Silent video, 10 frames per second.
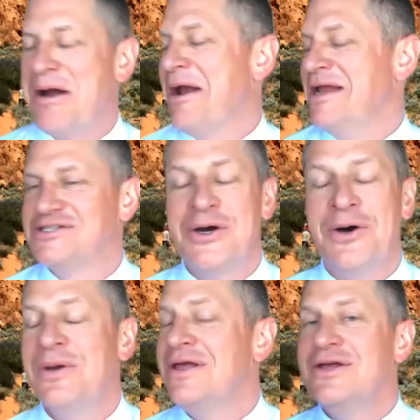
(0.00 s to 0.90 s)
all right.
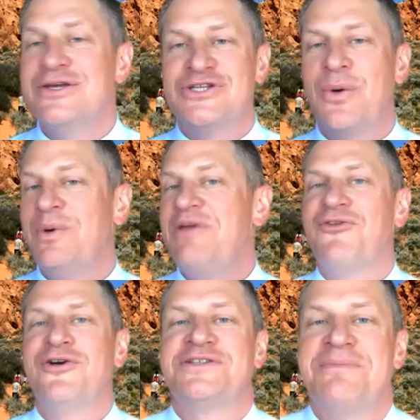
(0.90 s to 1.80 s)
So so when we
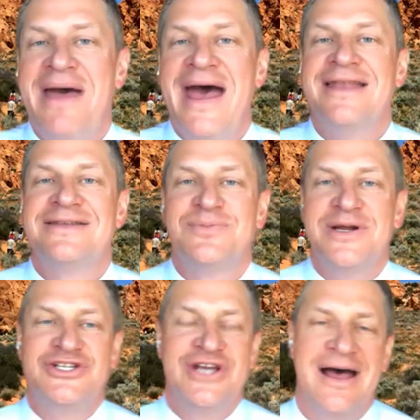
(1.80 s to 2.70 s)
first met,
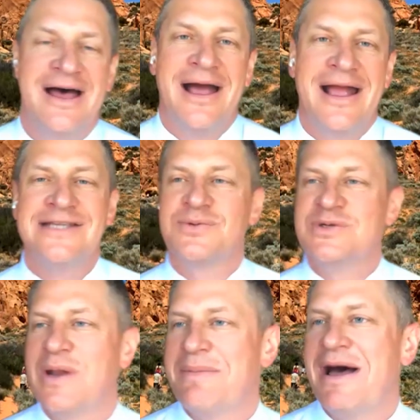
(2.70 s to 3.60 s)
which uh, I guess
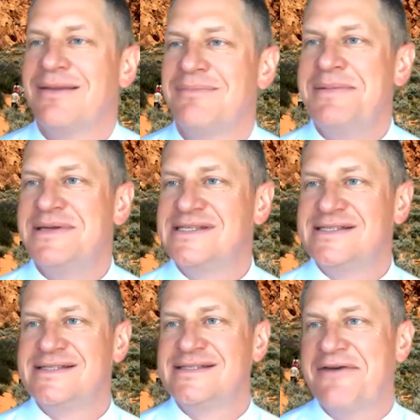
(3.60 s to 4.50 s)
was what about maybe
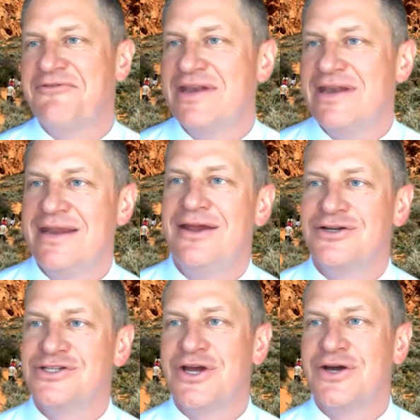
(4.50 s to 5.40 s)
seven
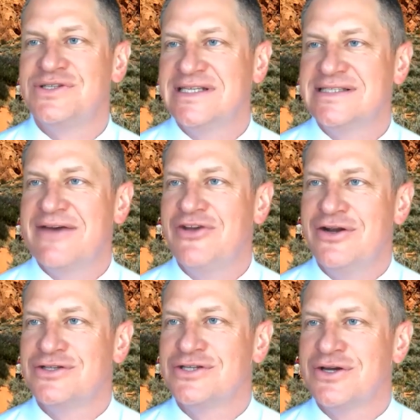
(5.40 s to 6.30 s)
years ago, six, seven
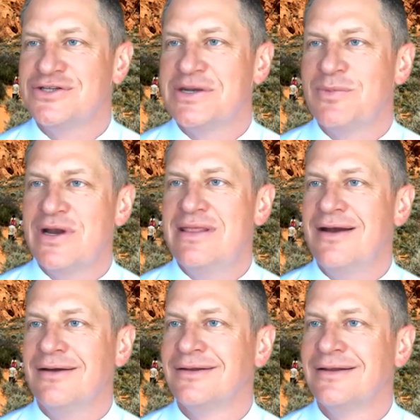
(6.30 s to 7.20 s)
years ago, somewhere in
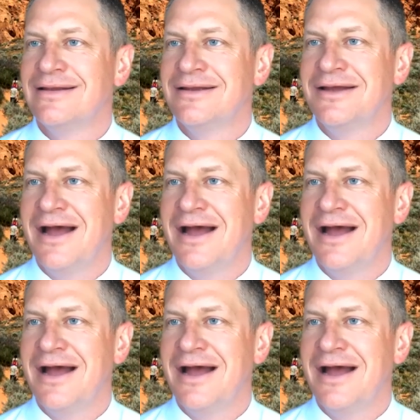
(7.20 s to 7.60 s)
there. Yeah,